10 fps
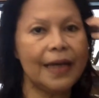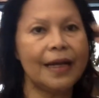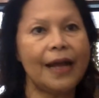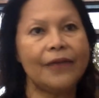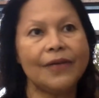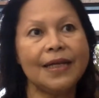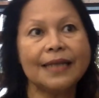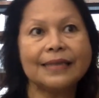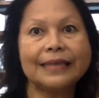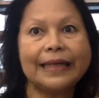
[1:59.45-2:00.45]
And I
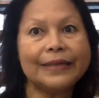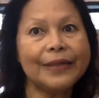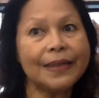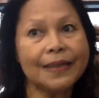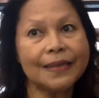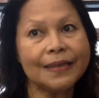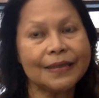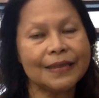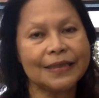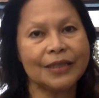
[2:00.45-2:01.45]
realized that,
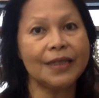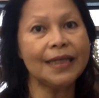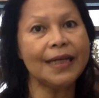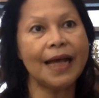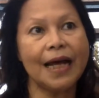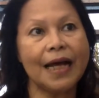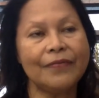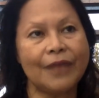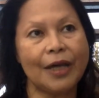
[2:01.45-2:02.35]
it's not enough.